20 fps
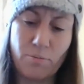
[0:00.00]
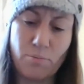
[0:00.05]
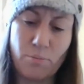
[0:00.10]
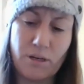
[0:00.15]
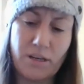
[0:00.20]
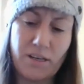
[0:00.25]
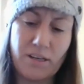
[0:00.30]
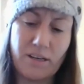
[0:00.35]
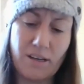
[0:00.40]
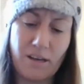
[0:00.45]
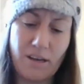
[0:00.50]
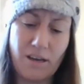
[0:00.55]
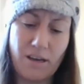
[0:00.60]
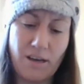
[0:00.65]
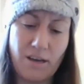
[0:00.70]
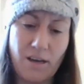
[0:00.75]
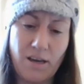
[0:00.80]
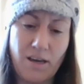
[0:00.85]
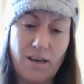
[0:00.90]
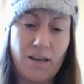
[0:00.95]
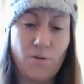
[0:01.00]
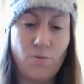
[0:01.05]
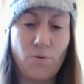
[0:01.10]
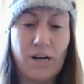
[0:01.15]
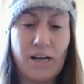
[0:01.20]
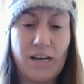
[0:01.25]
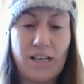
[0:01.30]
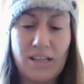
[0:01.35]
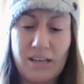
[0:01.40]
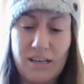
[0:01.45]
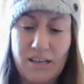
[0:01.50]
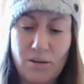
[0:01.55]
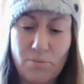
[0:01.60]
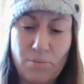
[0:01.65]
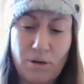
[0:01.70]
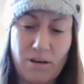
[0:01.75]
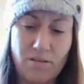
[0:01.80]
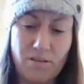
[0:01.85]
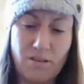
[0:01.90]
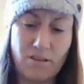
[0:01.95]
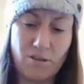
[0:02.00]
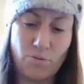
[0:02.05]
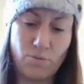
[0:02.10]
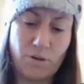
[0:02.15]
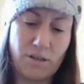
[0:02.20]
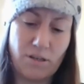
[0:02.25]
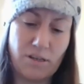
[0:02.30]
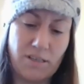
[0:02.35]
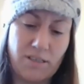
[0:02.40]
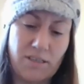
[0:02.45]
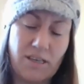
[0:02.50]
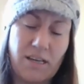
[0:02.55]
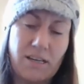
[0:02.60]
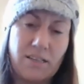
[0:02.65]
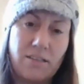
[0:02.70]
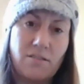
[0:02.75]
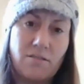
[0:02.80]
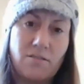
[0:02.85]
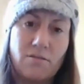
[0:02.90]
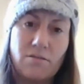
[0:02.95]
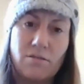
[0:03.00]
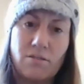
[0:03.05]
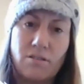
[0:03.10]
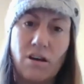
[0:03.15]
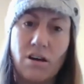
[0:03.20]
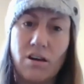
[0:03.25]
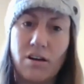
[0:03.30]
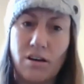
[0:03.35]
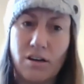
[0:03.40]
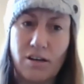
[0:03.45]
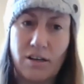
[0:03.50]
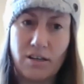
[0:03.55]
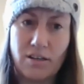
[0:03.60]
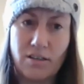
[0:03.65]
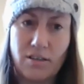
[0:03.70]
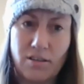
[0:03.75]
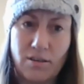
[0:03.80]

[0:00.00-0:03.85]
But what I like about this one is it has a little lock on it.